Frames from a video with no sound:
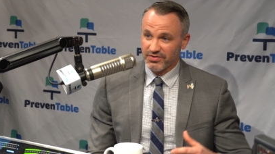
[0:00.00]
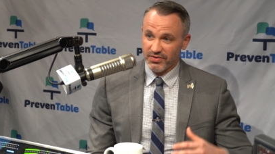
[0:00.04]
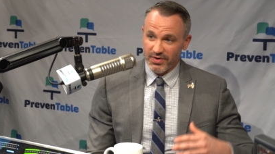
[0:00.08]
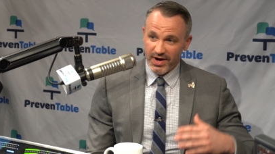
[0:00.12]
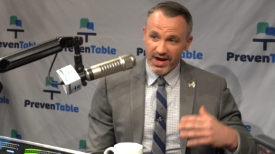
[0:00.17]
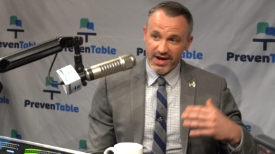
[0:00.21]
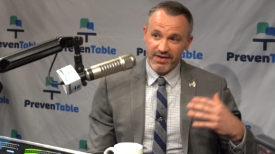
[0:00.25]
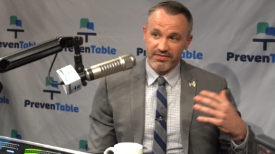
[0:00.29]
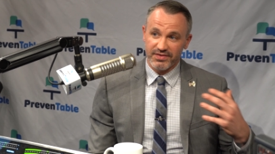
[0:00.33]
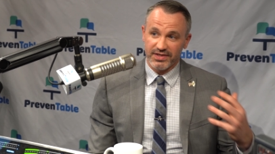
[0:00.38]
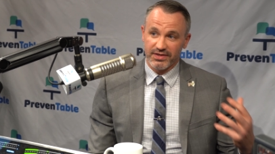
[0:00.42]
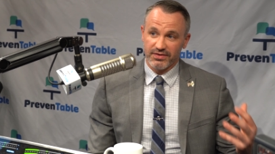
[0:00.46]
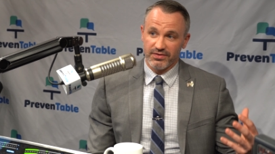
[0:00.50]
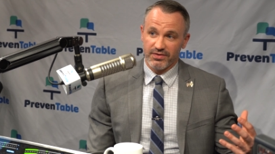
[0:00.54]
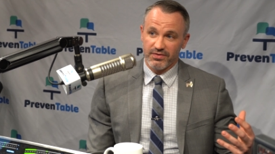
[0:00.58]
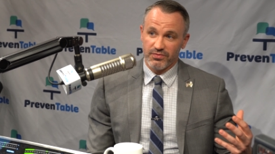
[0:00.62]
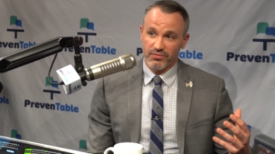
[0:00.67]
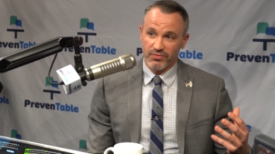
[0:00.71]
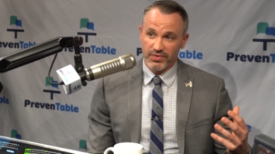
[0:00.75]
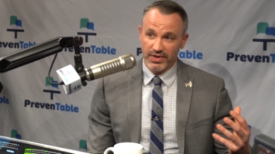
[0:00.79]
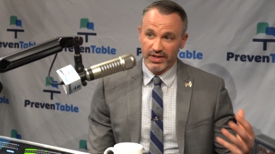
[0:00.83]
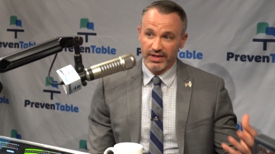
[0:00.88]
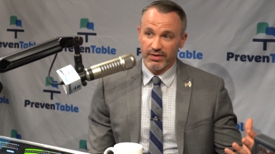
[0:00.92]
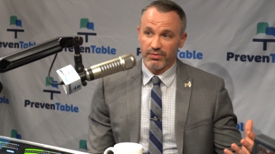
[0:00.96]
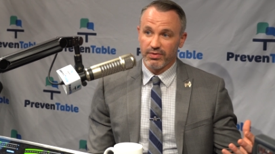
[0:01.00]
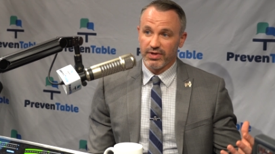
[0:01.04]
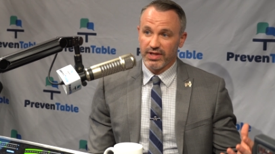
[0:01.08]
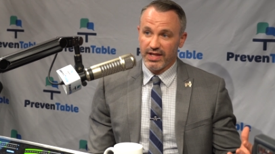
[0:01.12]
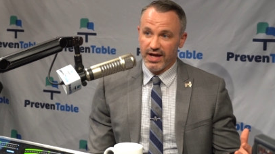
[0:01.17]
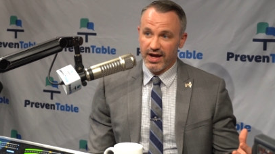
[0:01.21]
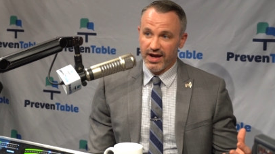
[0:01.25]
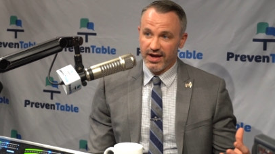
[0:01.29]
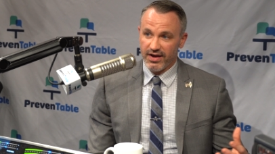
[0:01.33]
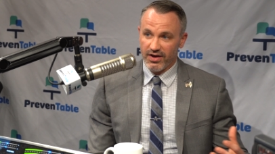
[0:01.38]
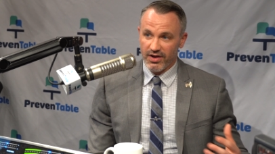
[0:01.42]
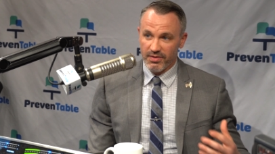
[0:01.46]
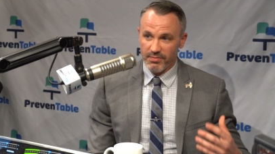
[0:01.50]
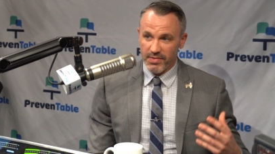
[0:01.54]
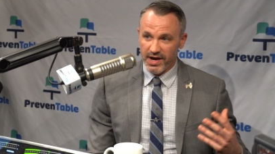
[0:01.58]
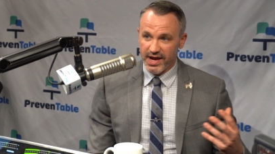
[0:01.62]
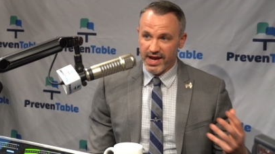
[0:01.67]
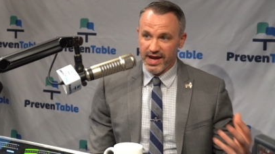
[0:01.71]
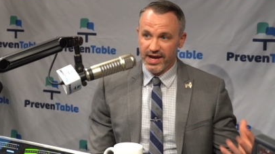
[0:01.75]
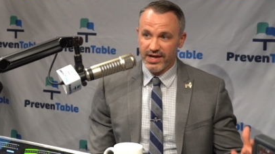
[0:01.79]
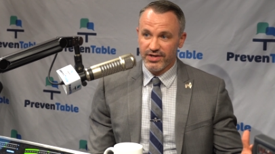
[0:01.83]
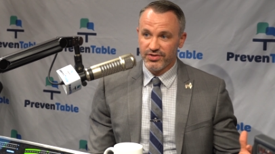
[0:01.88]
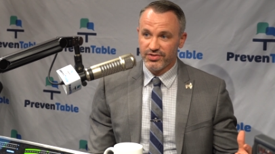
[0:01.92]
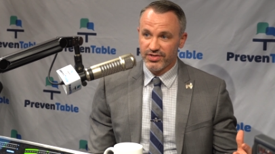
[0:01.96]
So I have to really yep. rely on my
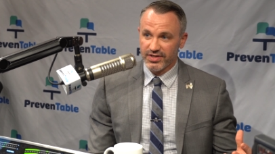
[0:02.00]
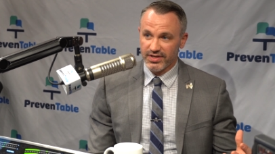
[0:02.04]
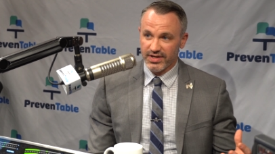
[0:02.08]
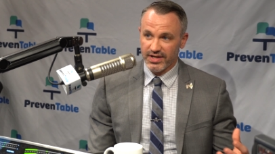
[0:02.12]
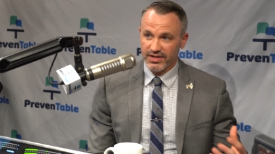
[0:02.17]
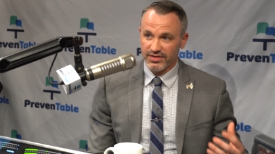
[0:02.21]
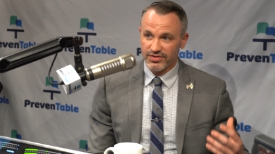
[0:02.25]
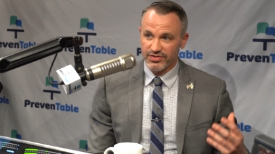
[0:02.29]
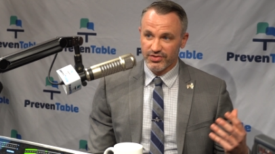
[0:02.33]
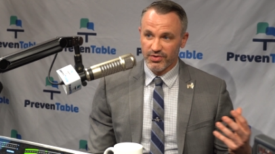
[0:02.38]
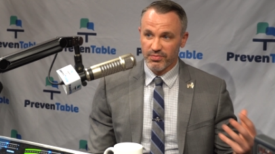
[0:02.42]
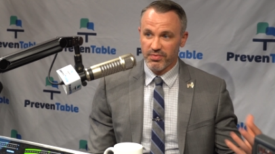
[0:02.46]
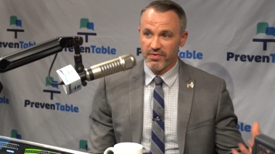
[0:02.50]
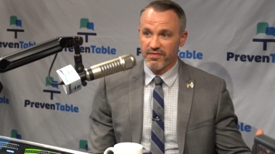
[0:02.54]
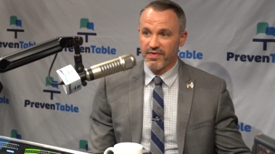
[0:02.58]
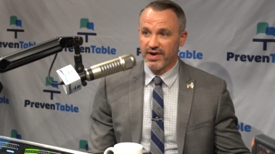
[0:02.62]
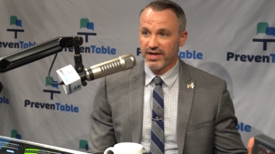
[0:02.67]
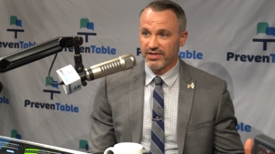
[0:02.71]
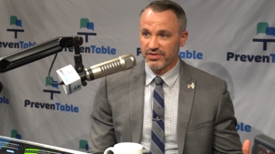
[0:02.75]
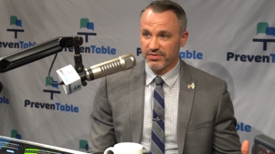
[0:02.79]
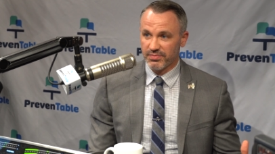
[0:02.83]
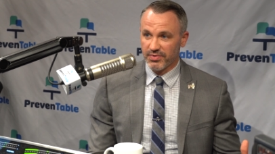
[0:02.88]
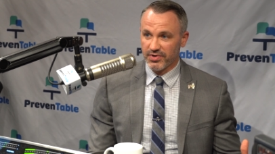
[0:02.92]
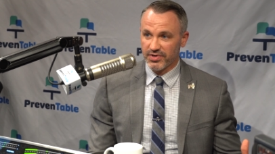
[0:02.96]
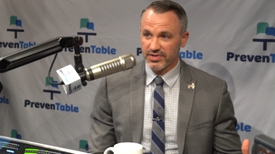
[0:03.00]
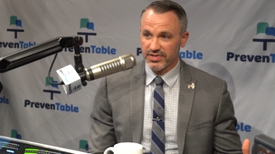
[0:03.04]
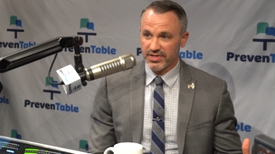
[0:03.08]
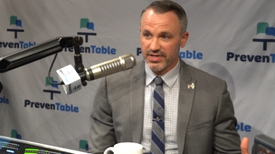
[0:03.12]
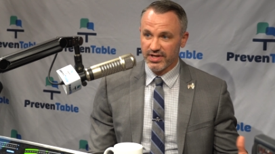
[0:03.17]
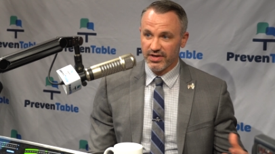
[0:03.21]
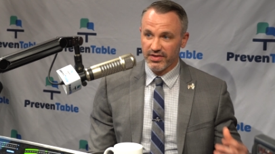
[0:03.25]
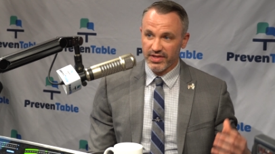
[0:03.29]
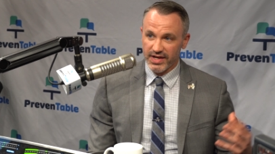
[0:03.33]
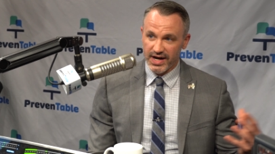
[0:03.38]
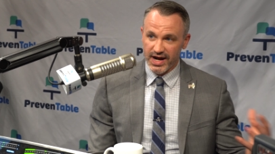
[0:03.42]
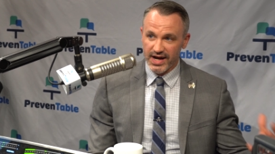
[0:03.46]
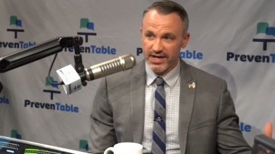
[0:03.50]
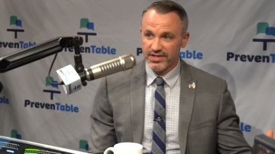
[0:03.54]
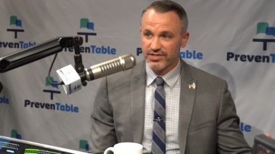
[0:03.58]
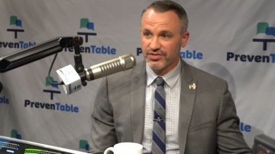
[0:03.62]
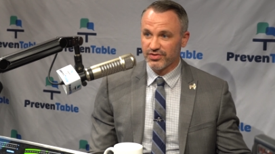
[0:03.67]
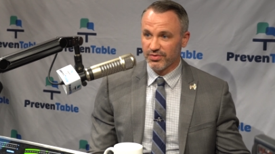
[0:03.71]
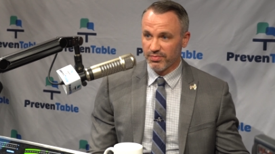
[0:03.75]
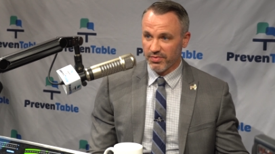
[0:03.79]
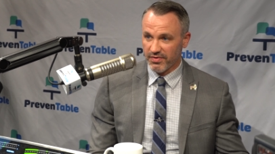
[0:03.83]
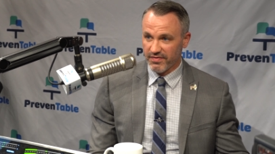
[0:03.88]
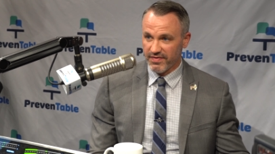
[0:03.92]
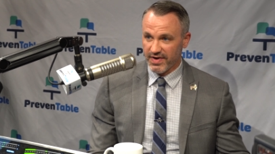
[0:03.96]
agent and supervisor personnel that I
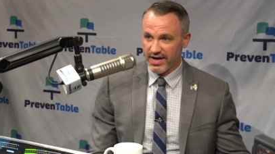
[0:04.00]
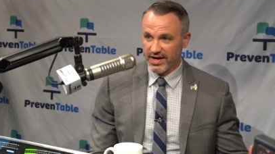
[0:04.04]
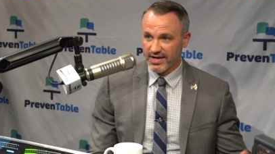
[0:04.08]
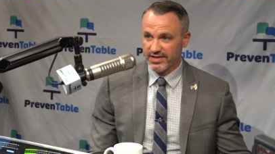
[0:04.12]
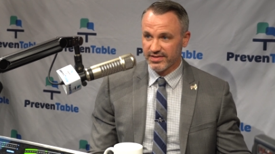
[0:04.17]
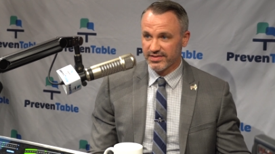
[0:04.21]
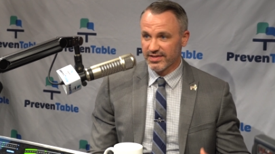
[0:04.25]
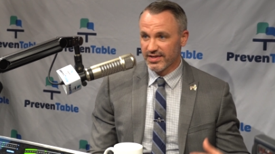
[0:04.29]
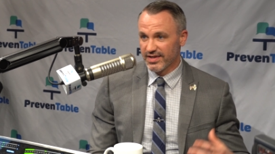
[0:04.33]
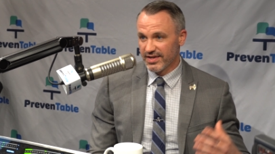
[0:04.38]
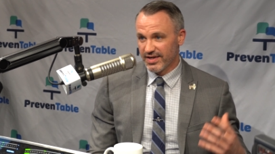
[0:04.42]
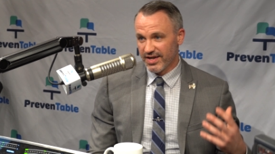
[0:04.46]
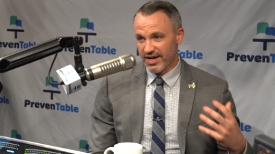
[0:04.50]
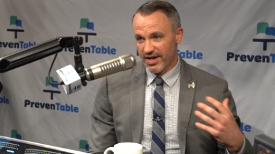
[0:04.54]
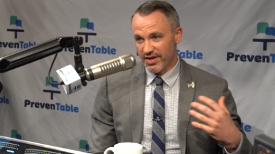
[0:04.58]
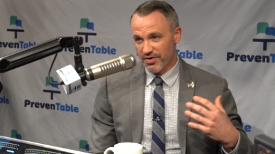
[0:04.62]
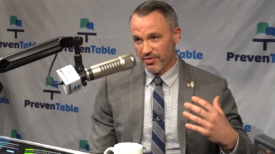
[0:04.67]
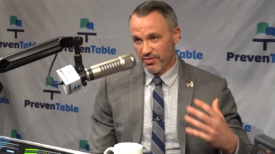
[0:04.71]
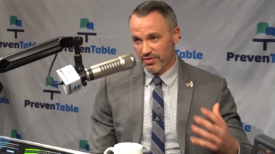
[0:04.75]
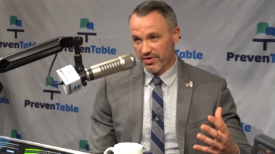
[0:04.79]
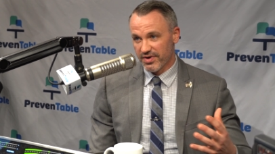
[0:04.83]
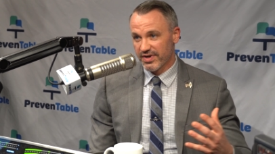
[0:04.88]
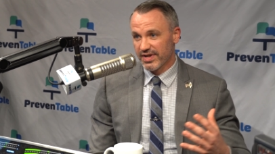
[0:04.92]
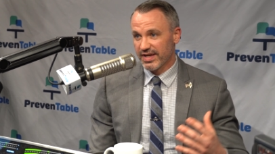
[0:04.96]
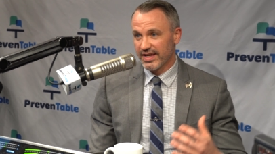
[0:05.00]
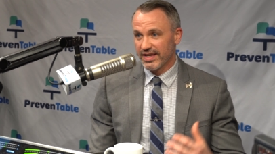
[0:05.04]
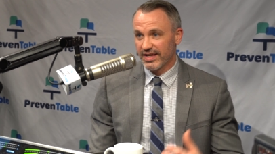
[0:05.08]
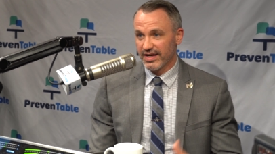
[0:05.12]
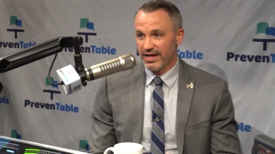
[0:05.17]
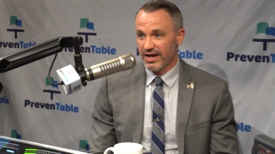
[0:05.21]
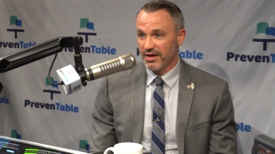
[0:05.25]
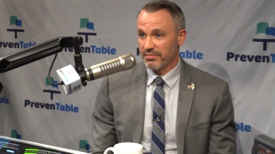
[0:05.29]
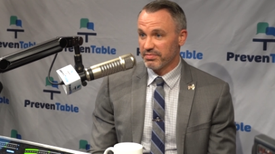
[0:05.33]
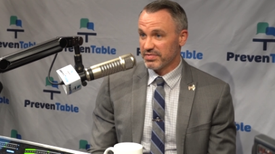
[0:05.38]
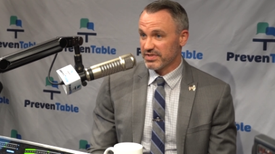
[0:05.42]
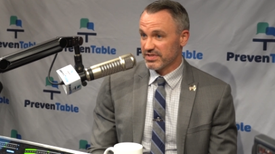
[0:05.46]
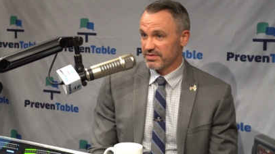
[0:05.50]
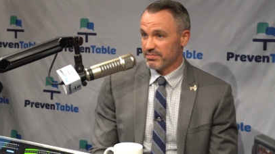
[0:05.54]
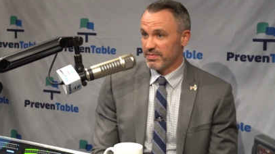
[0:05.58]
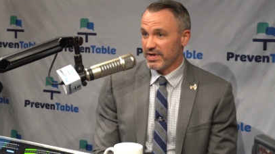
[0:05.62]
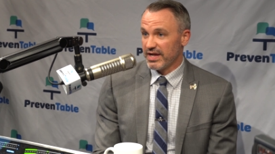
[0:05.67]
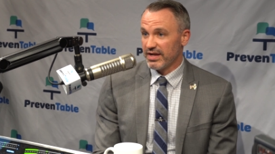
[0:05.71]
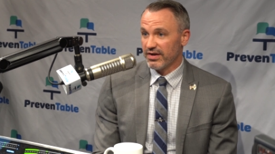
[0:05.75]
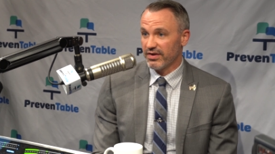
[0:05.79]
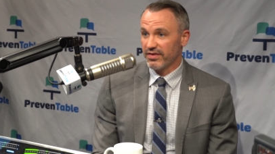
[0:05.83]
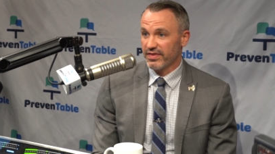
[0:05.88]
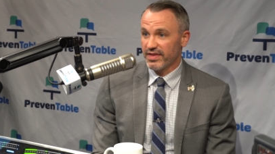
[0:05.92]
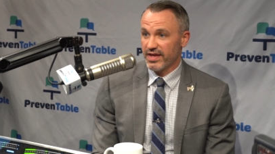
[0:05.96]
supervise in order to get up to
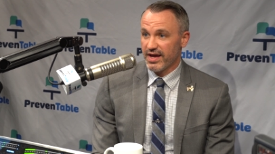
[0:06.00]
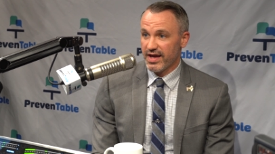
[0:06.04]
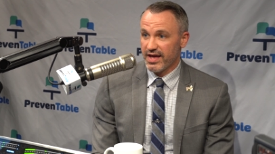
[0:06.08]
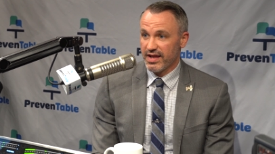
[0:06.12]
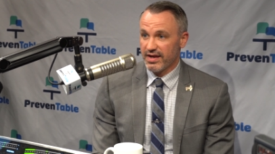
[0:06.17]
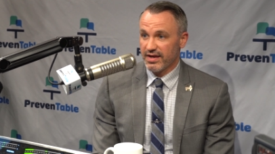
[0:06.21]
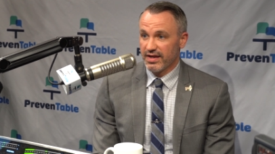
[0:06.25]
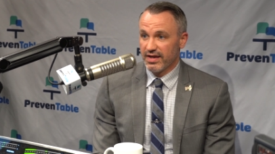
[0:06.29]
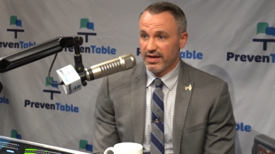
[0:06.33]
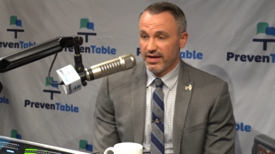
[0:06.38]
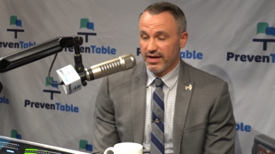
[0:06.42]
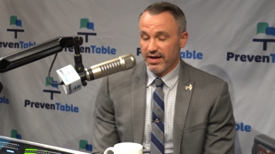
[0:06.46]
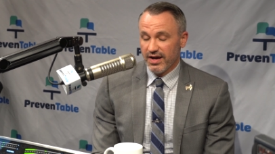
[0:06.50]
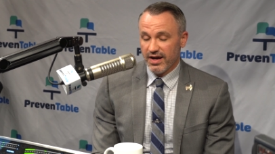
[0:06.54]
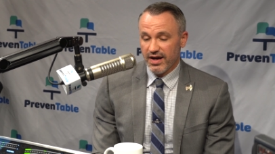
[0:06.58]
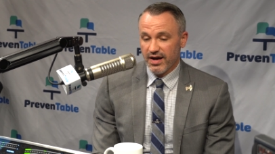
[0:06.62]
speed on that. Mm.